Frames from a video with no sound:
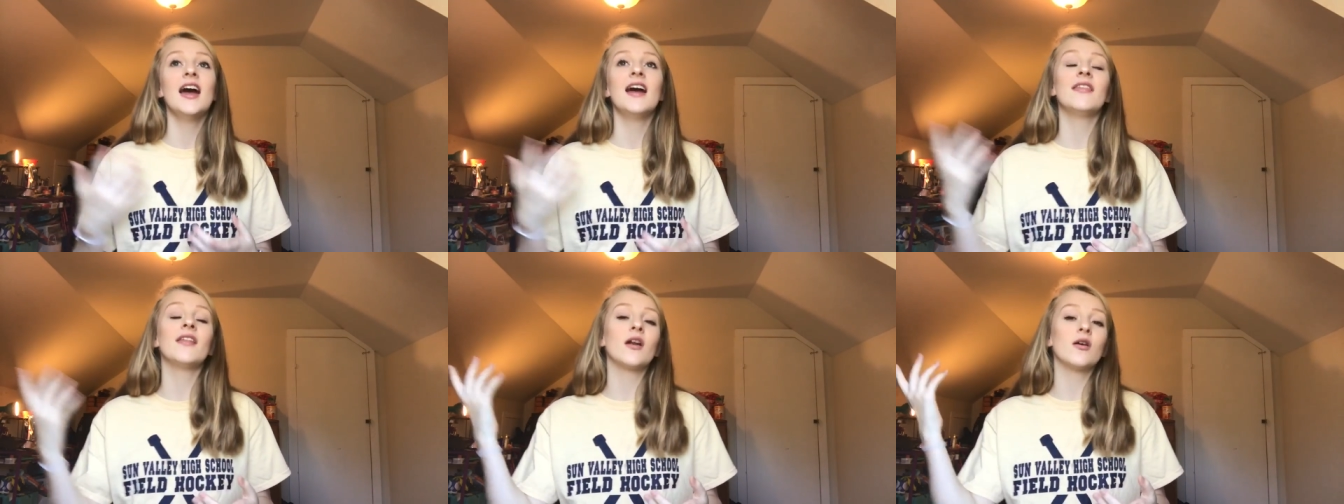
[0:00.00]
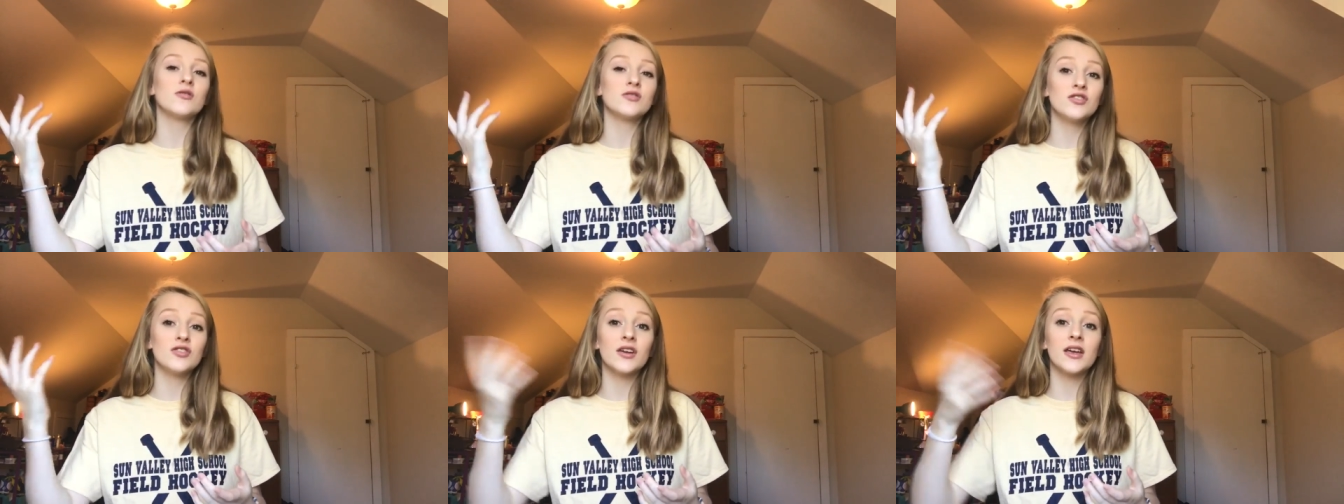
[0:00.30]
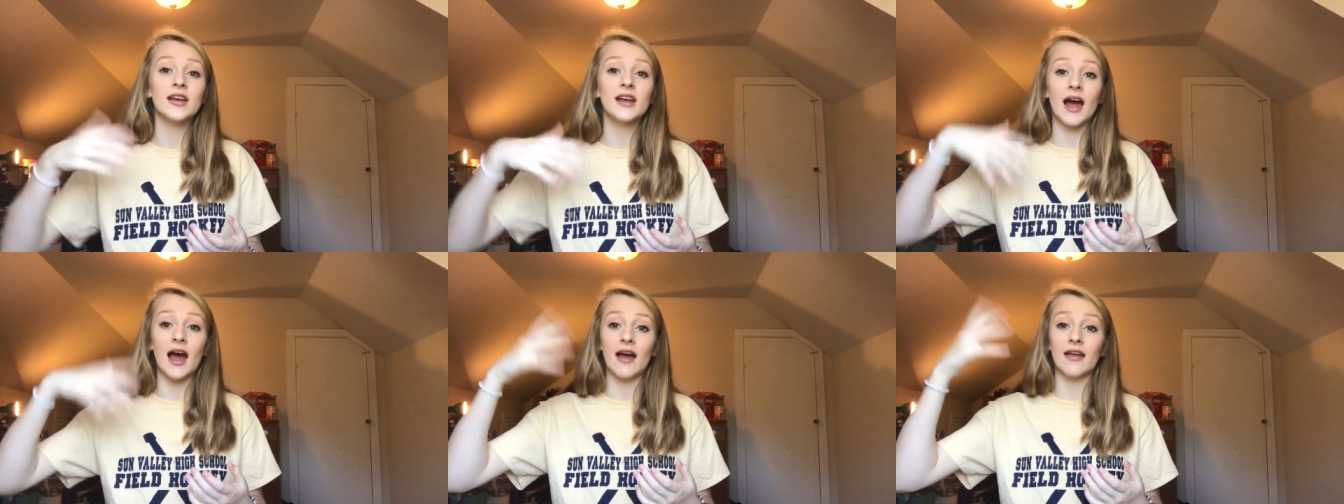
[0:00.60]
and then I was
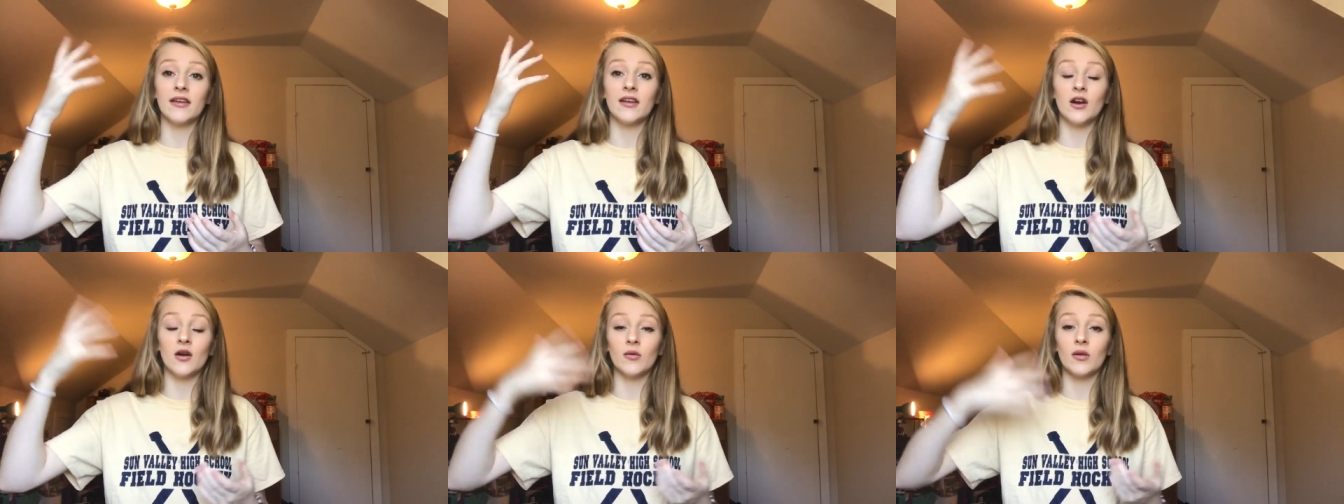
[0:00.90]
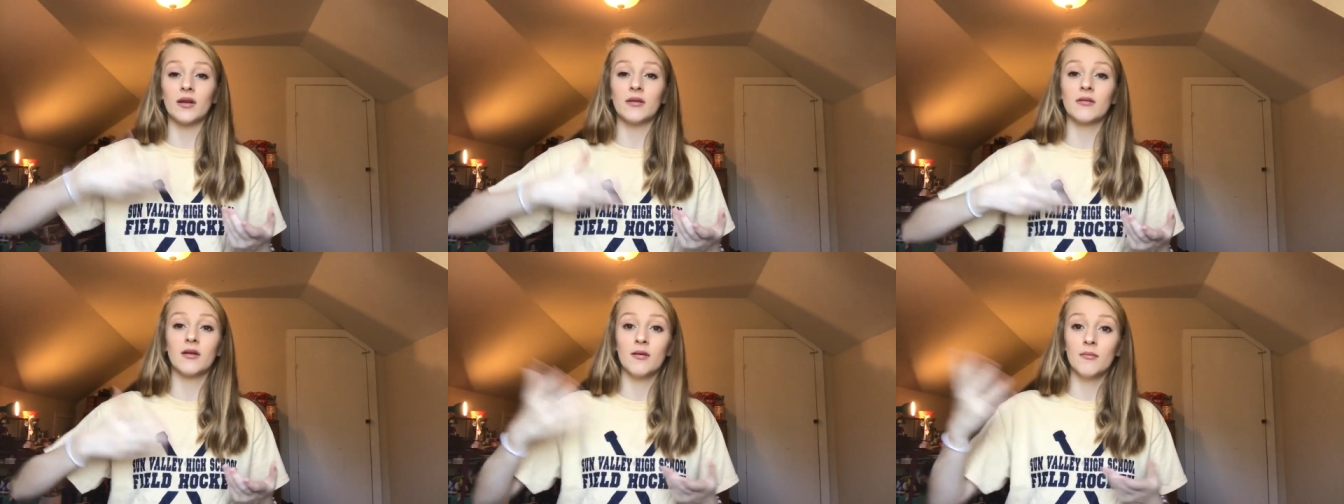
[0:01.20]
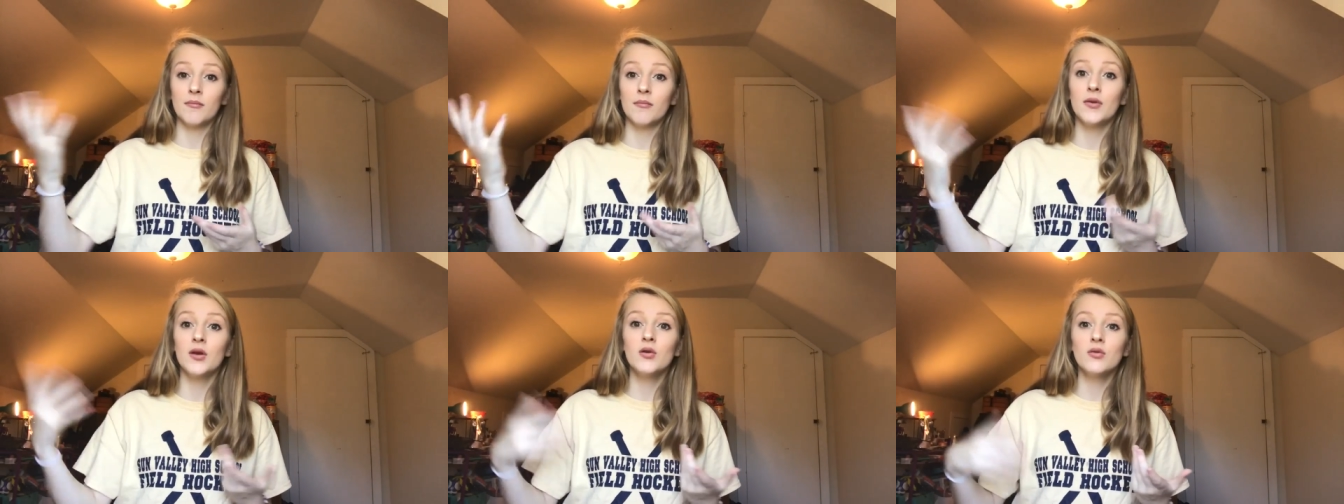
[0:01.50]
looking at, you know, like
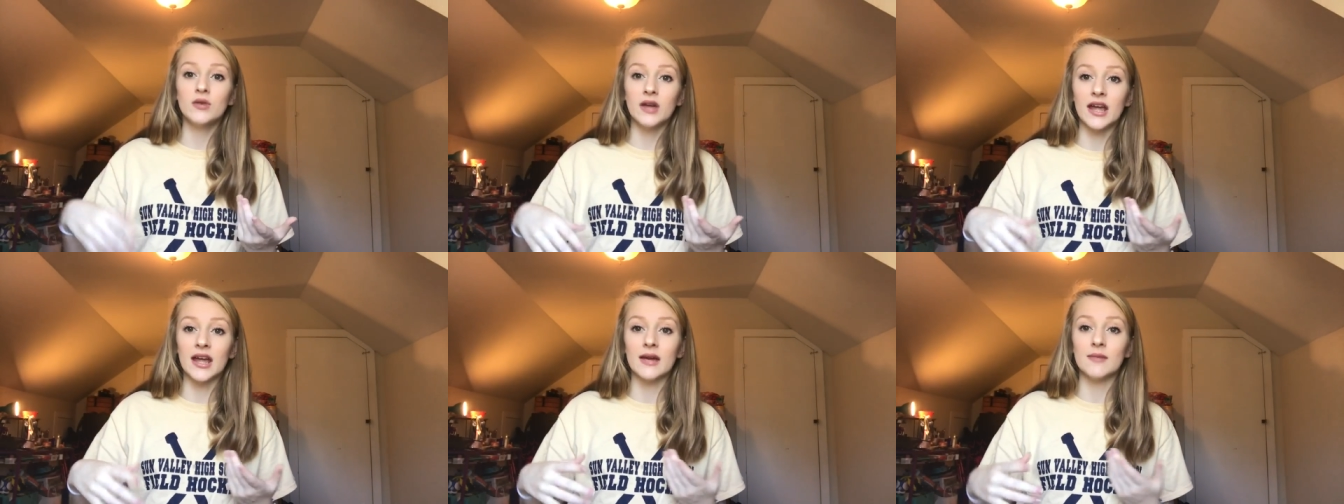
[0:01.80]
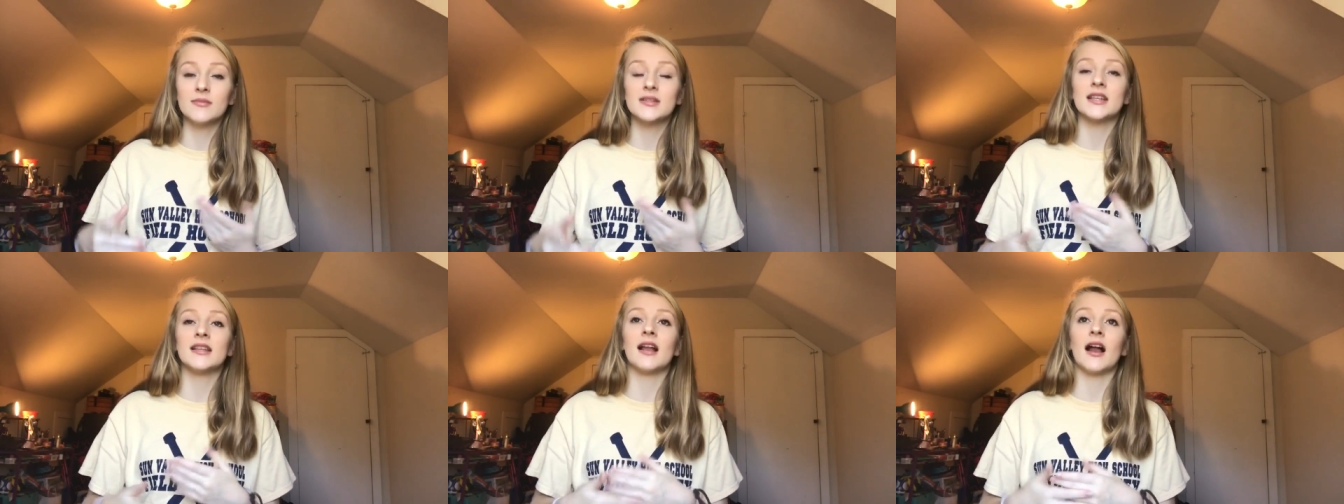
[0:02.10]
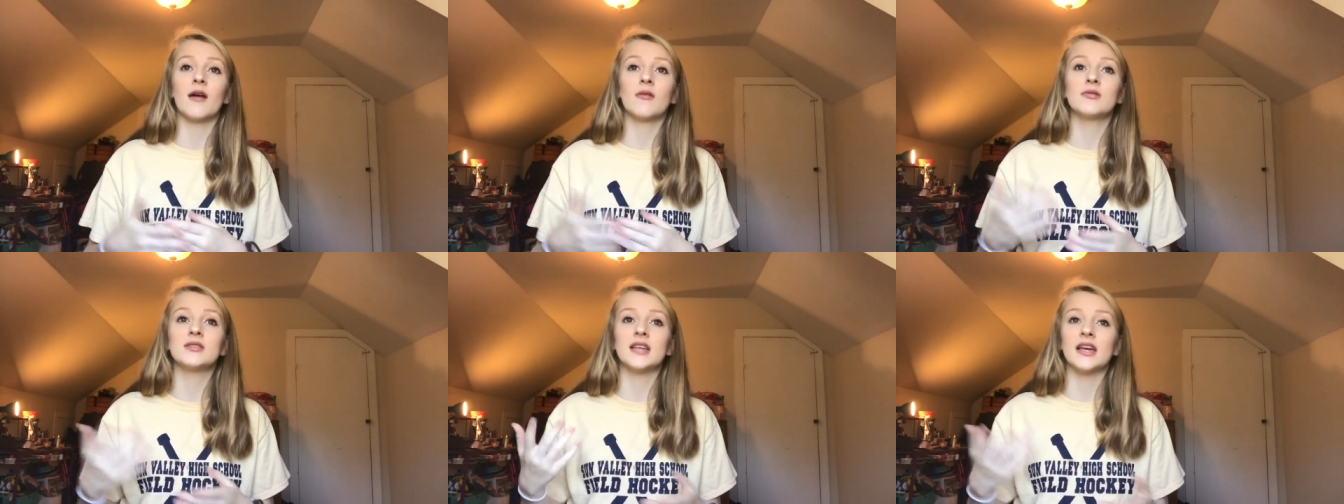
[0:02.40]
middle names and
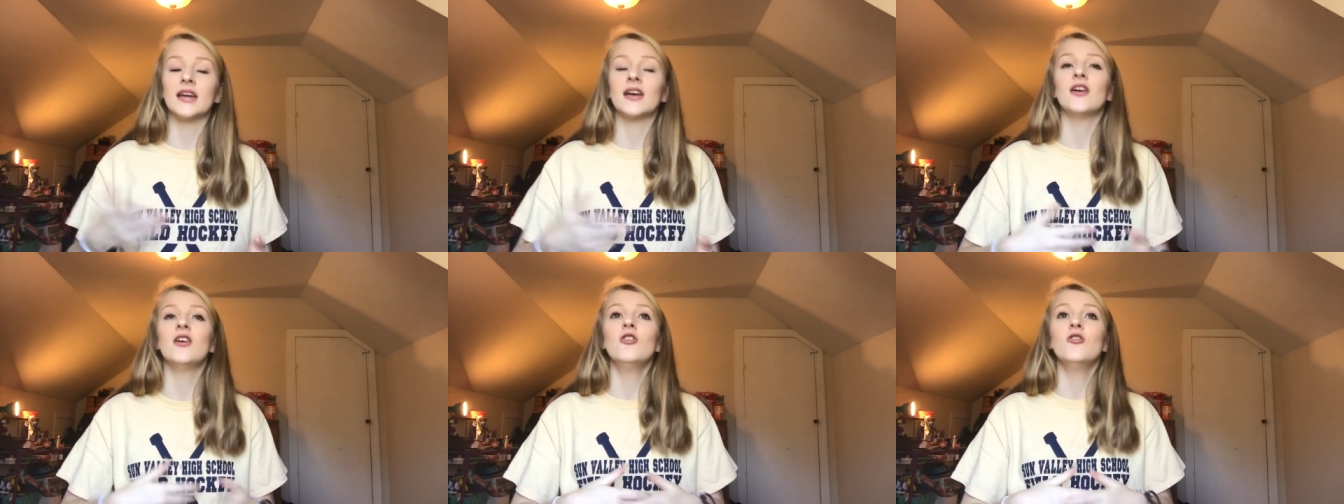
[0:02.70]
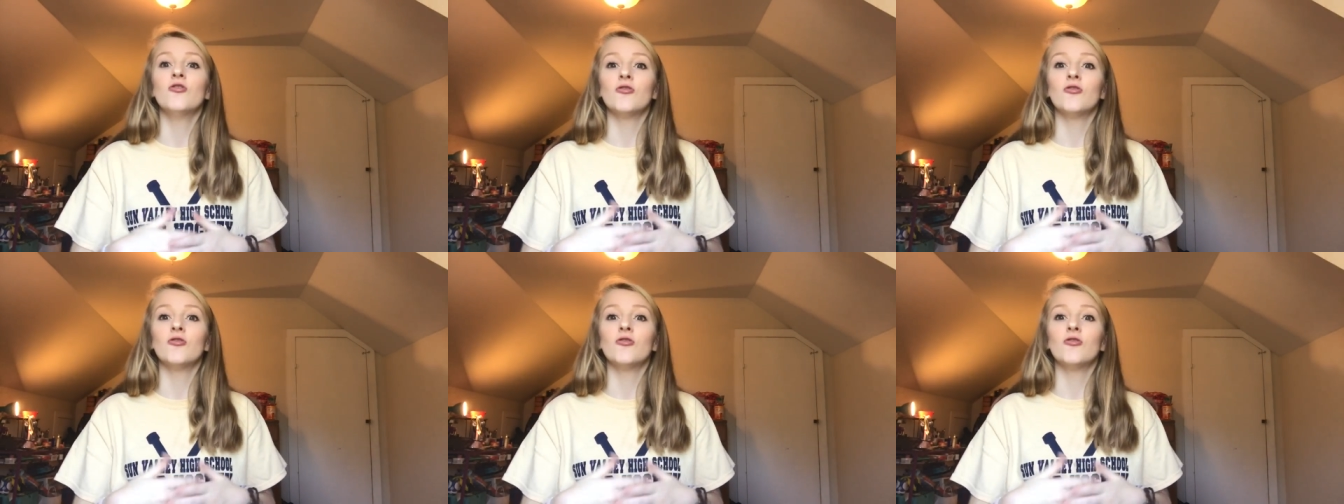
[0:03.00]
I was like,